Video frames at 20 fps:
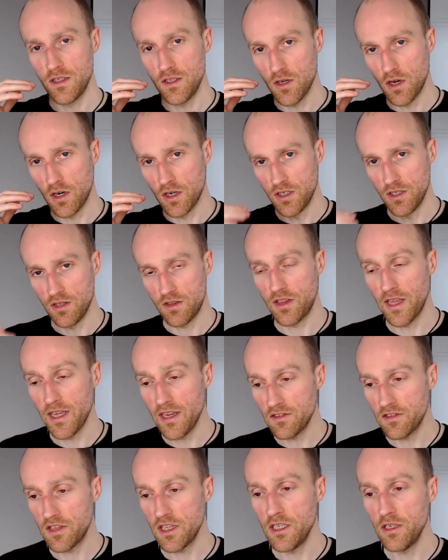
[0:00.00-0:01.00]
are
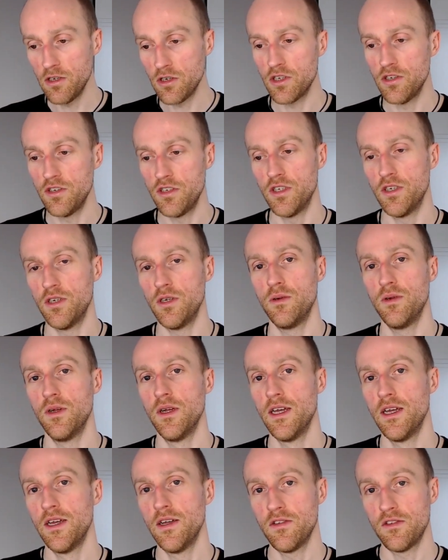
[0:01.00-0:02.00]
things that you can do
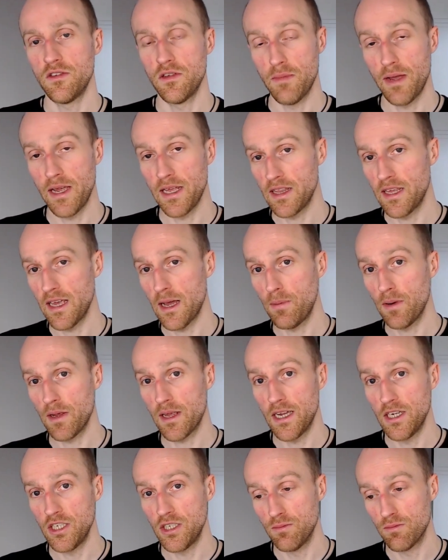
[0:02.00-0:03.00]
to make the
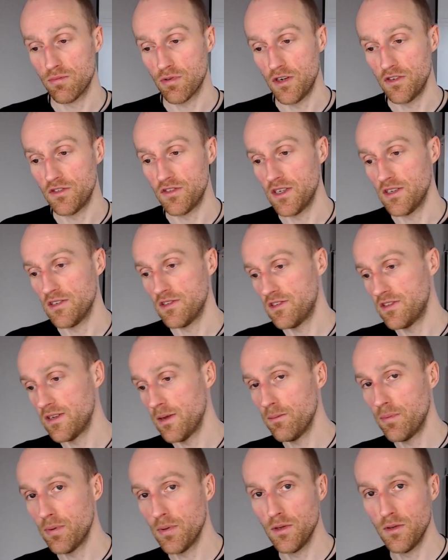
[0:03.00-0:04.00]
application process
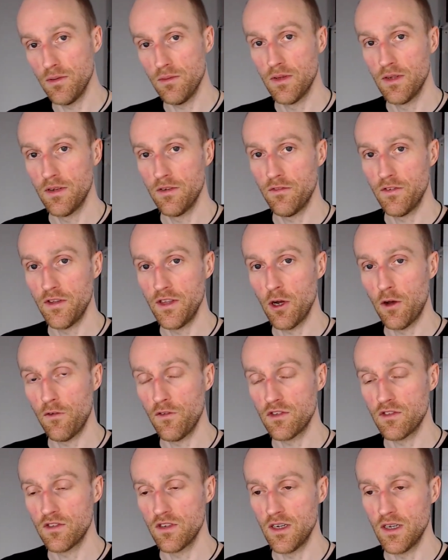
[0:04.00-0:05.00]
simple for the
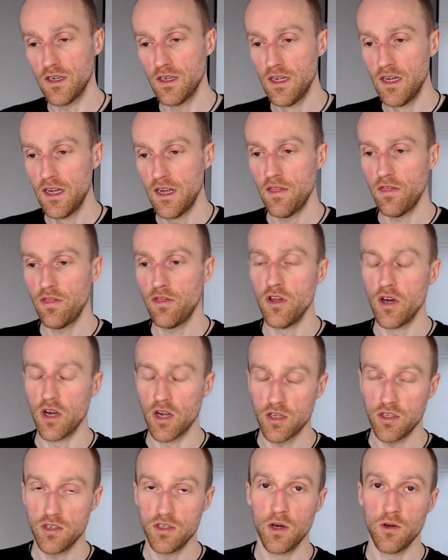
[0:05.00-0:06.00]
officer, that
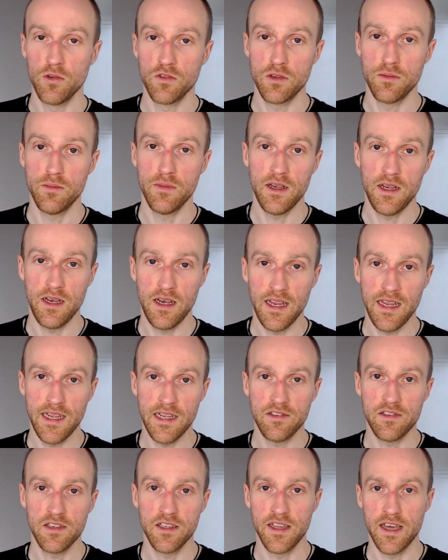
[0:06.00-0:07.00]
could ultimately
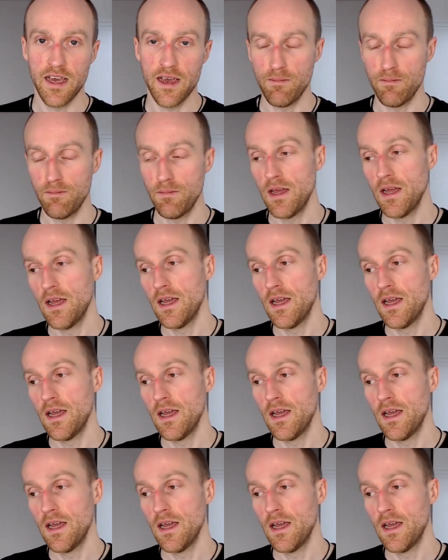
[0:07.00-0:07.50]
lead to them